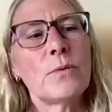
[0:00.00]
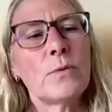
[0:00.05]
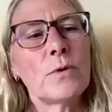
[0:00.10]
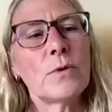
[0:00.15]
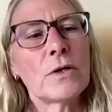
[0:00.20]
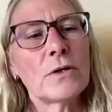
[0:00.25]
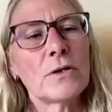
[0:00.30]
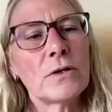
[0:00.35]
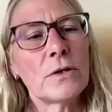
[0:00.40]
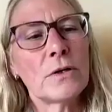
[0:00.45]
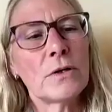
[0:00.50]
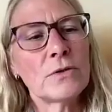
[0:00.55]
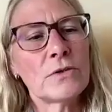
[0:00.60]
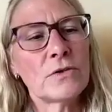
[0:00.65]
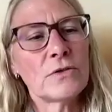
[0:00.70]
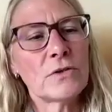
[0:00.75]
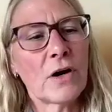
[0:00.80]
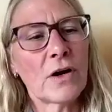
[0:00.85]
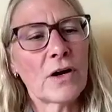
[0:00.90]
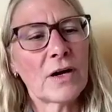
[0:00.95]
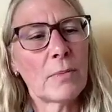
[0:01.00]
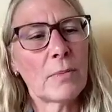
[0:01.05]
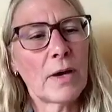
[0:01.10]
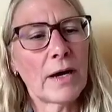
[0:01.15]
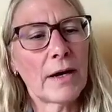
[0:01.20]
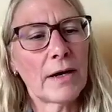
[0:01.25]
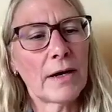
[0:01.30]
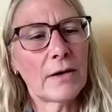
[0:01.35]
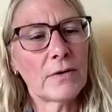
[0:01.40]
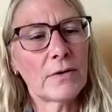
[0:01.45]
we were going to talk
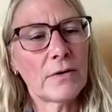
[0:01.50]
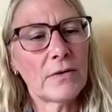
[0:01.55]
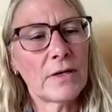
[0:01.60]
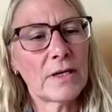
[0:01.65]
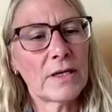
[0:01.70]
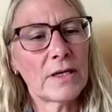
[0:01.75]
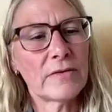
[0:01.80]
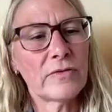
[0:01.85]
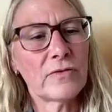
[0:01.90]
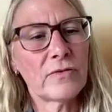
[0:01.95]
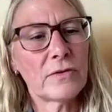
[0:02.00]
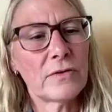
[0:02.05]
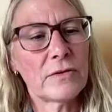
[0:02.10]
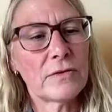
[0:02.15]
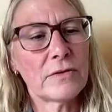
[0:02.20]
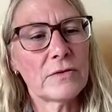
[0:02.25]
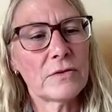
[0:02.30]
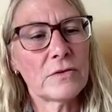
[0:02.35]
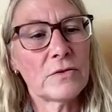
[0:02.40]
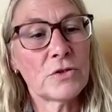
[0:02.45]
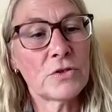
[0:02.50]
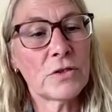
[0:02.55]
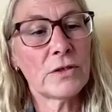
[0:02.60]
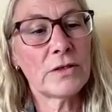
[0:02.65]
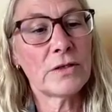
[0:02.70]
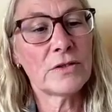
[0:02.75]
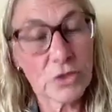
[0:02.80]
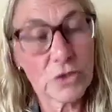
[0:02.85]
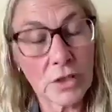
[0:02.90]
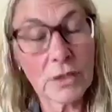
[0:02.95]
about the gift,
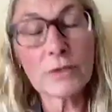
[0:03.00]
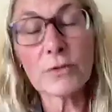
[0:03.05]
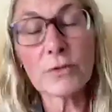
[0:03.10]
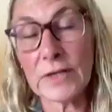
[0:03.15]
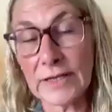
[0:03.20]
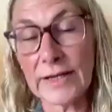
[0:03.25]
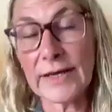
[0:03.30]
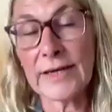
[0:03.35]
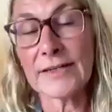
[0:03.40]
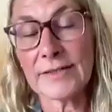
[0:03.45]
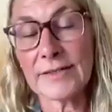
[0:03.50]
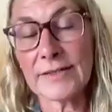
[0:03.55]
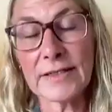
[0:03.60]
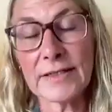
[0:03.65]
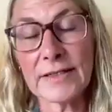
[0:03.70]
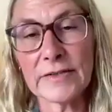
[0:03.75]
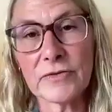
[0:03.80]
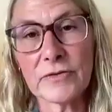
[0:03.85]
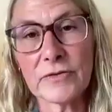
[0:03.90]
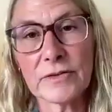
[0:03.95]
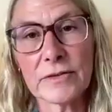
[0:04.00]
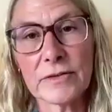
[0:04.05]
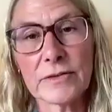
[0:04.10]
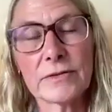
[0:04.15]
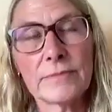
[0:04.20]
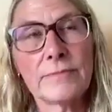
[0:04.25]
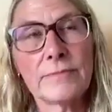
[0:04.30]
children as a gift.